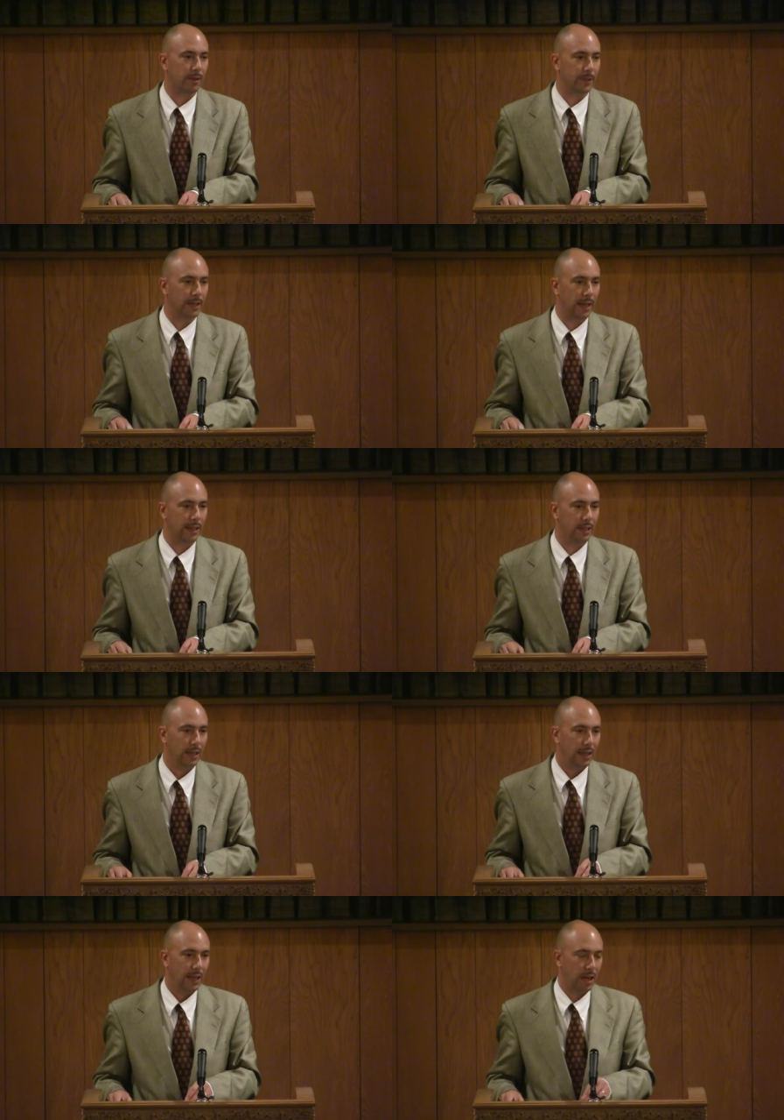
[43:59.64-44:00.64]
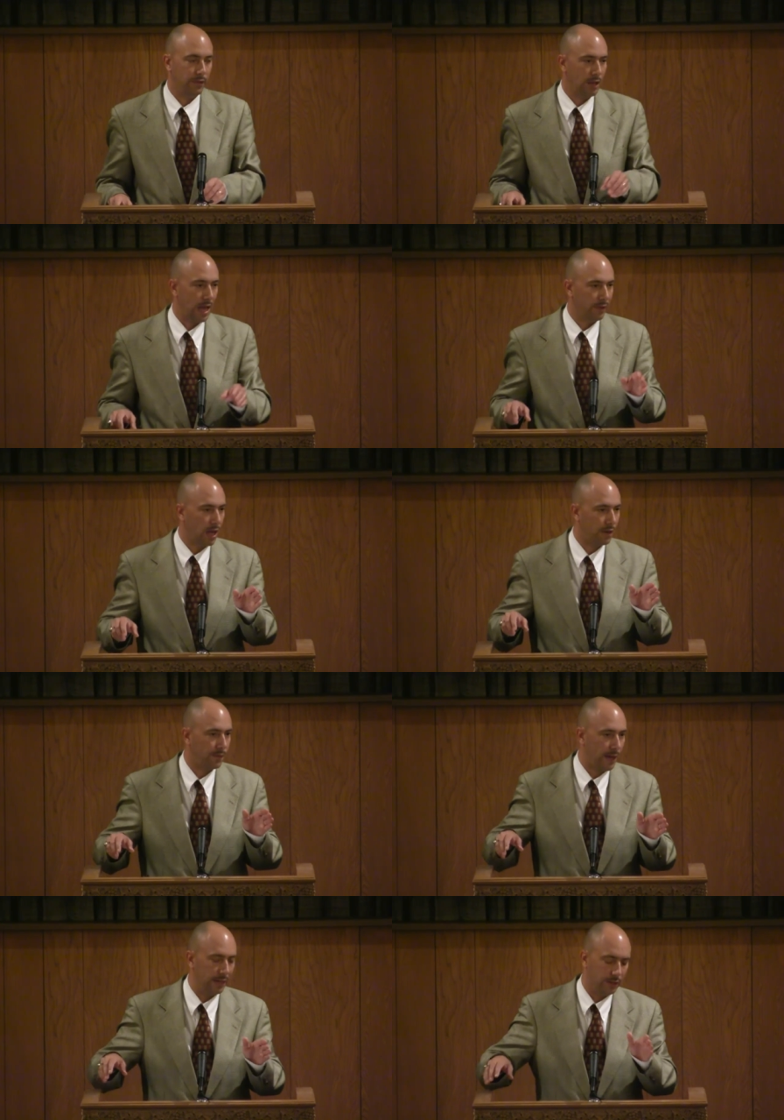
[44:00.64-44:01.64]
today and if you have a lot of
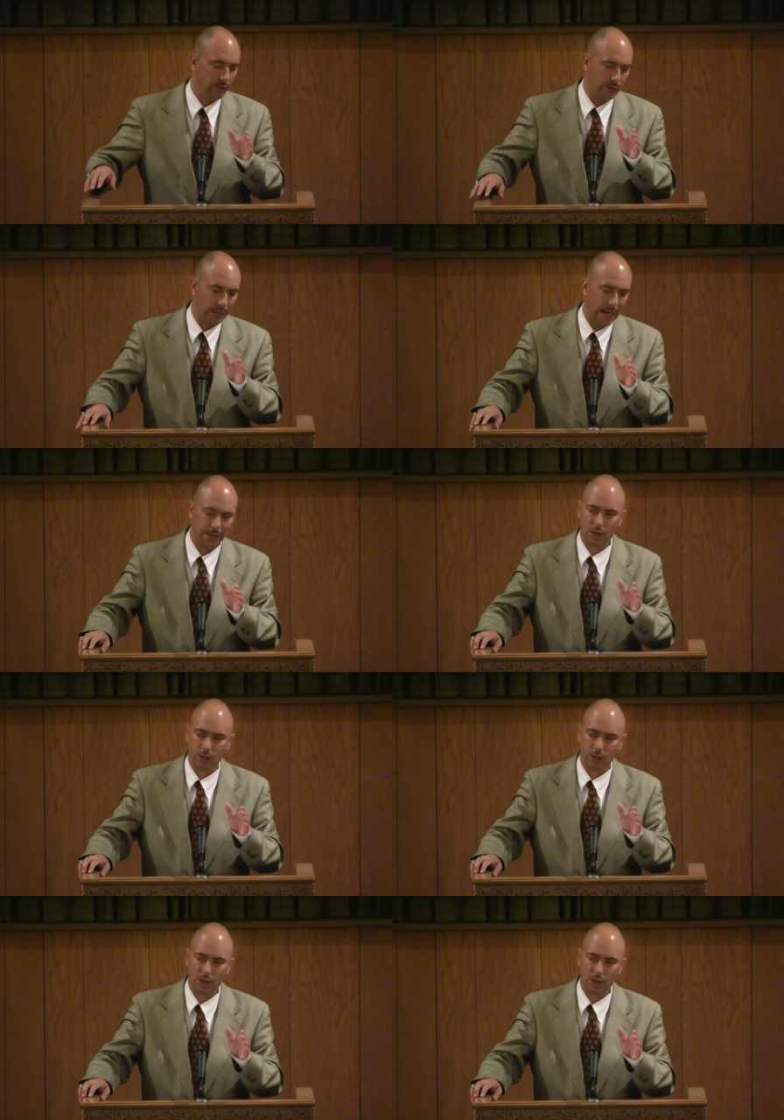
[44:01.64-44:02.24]
faith and you engage in